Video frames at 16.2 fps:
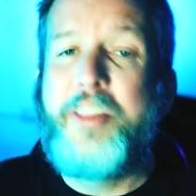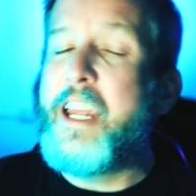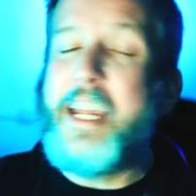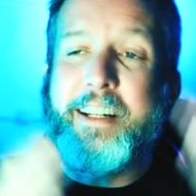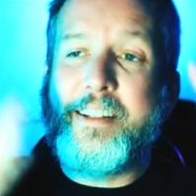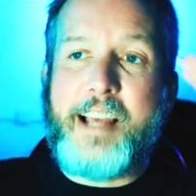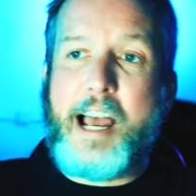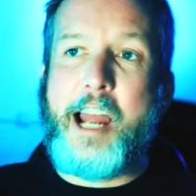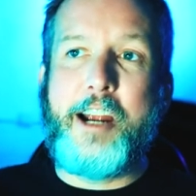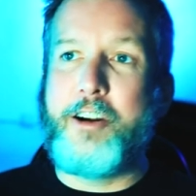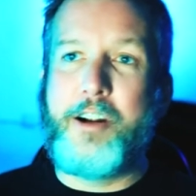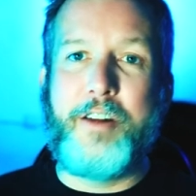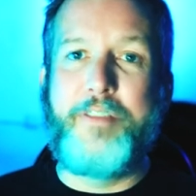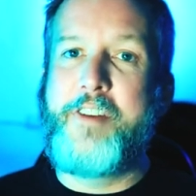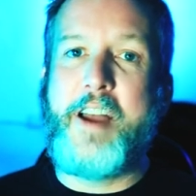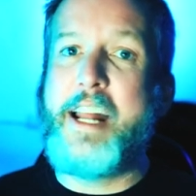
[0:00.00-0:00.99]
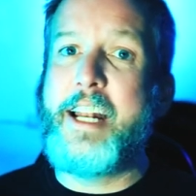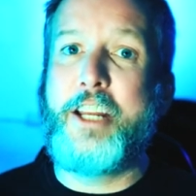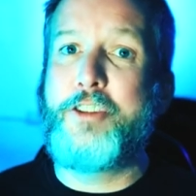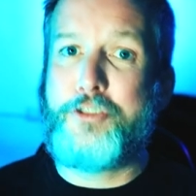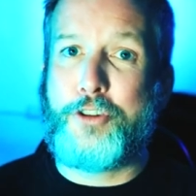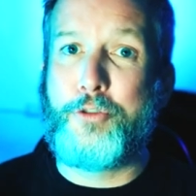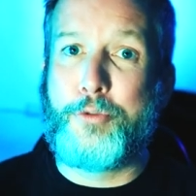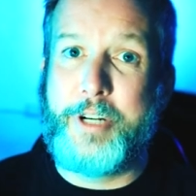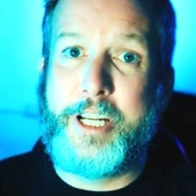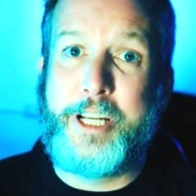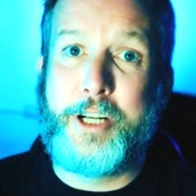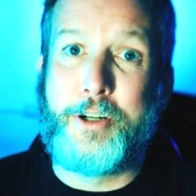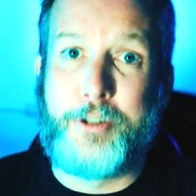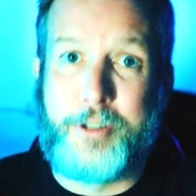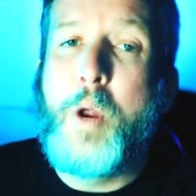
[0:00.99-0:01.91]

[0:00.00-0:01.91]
The entire event is surreal.